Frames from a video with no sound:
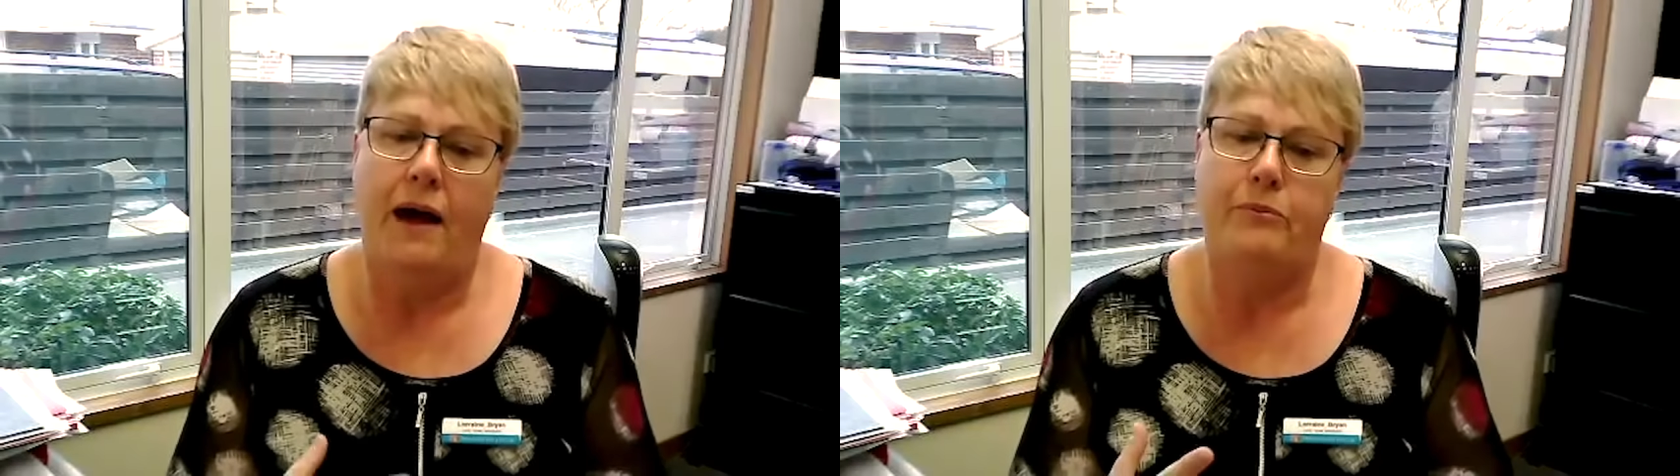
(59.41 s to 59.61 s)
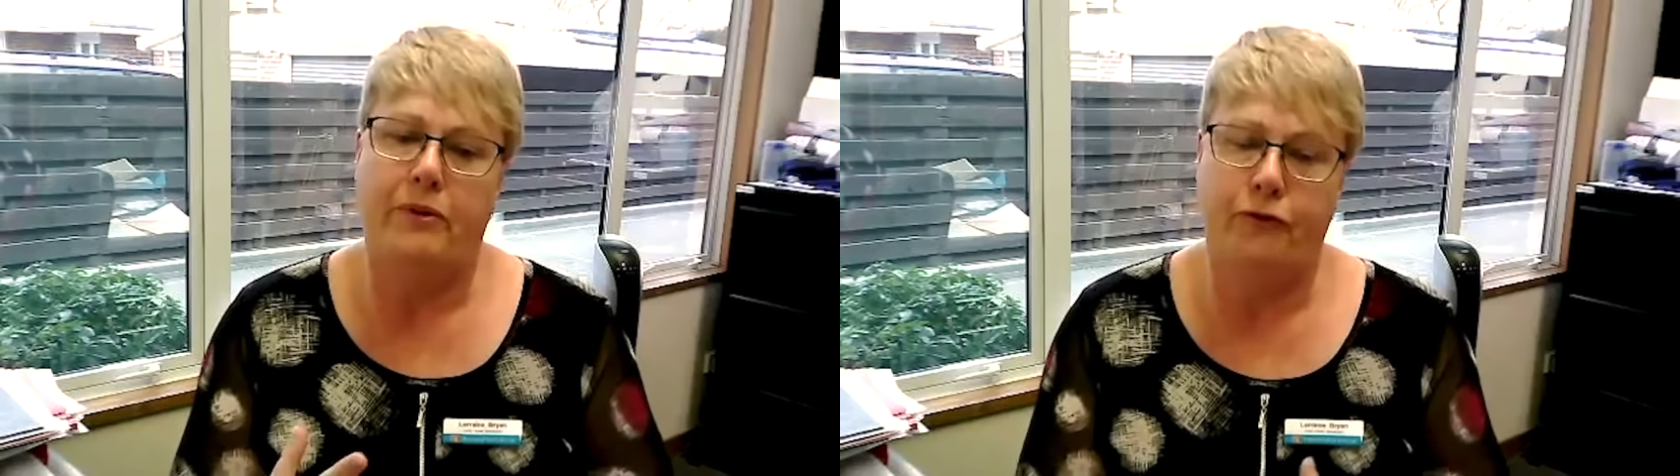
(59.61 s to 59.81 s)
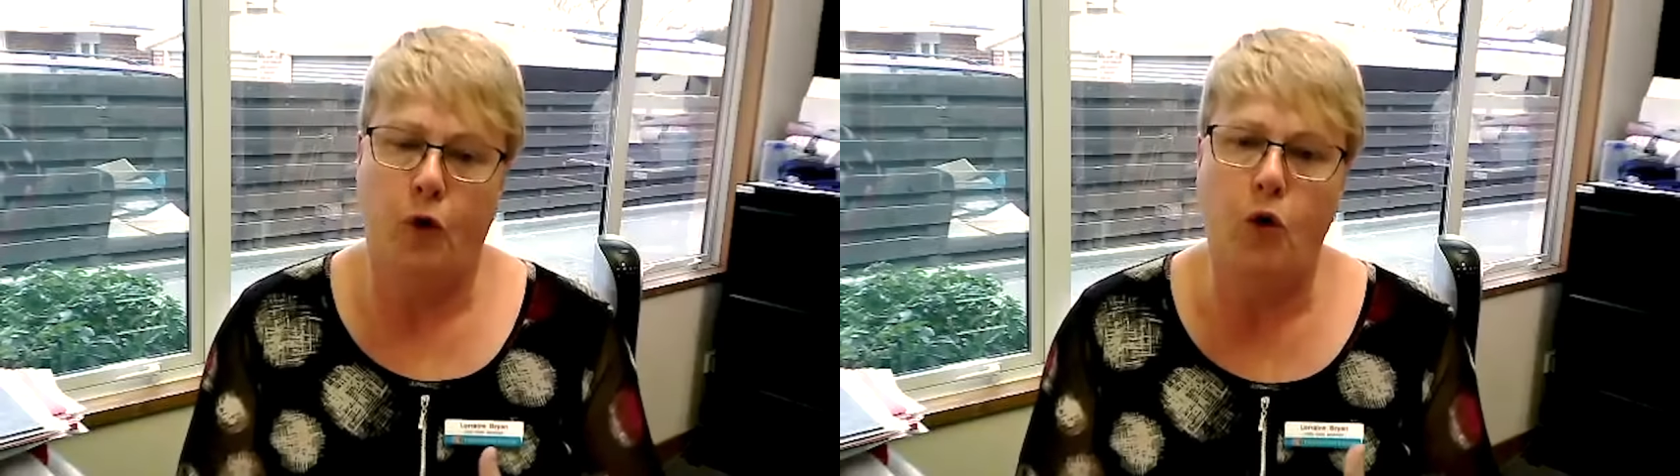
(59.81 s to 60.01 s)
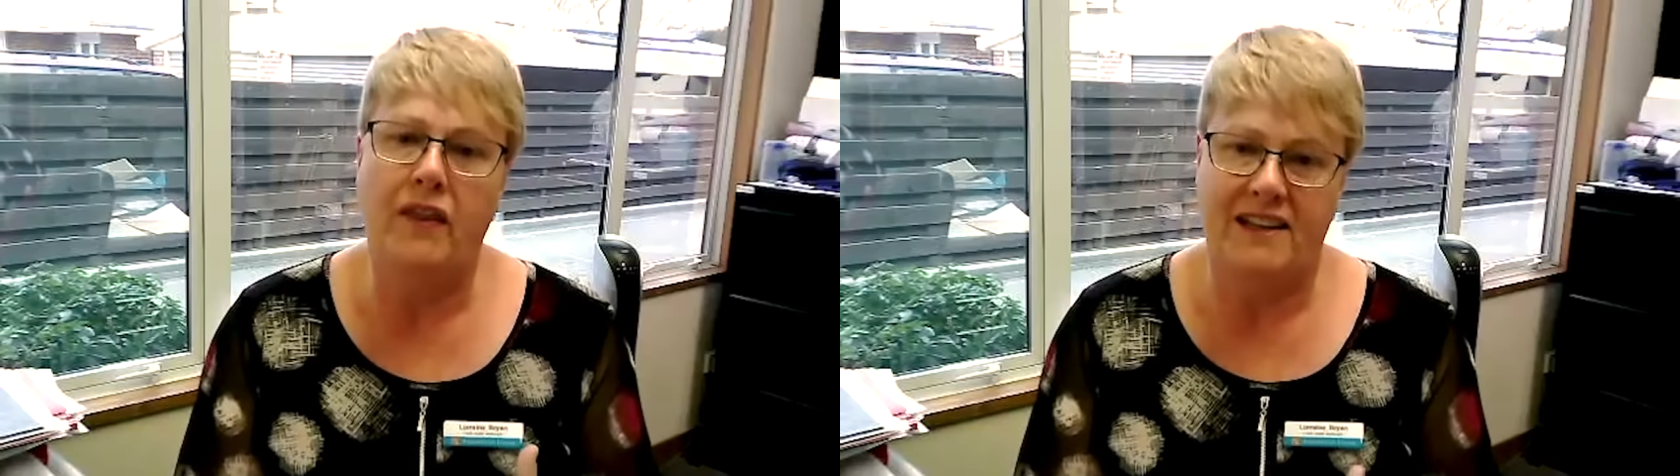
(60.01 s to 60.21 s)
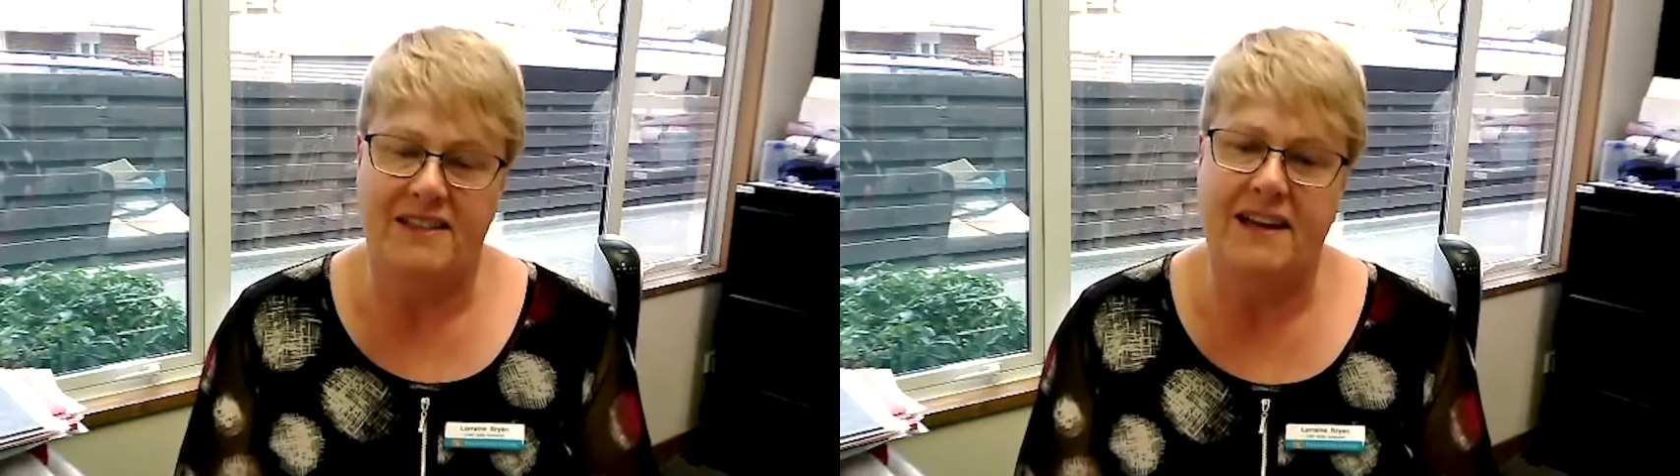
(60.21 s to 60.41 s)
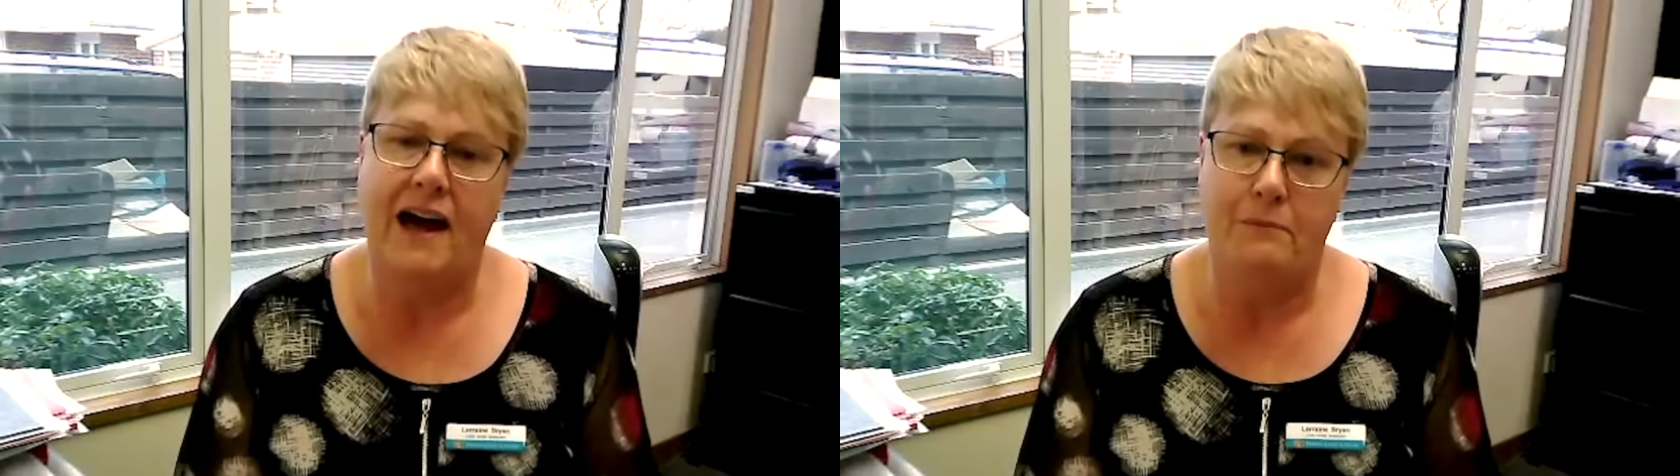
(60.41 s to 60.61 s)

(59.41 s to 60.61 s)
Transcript: before they start